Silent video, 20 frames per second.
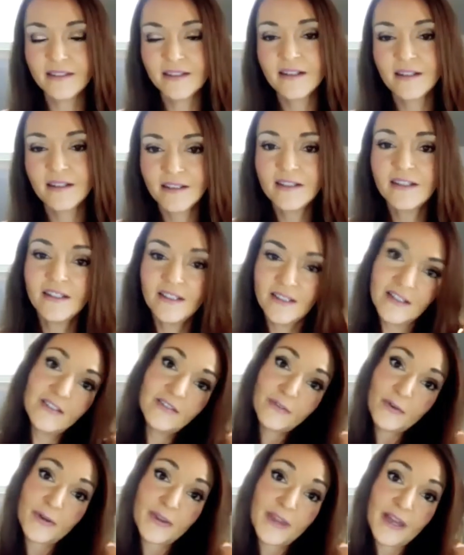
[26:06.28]
Yeah.
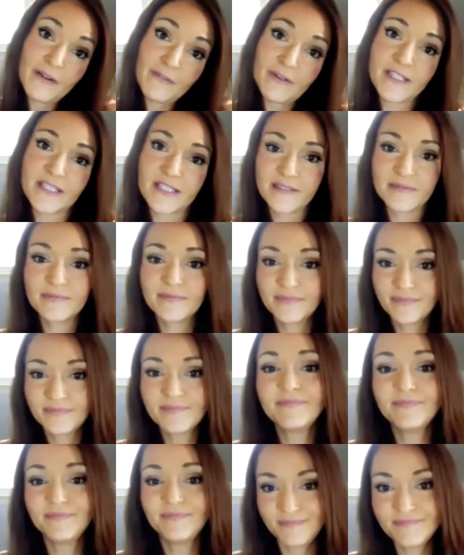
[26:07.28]
That's very refreshing
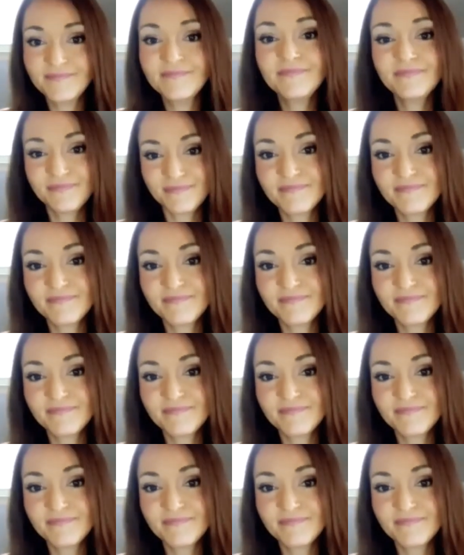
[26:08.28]
in our hobby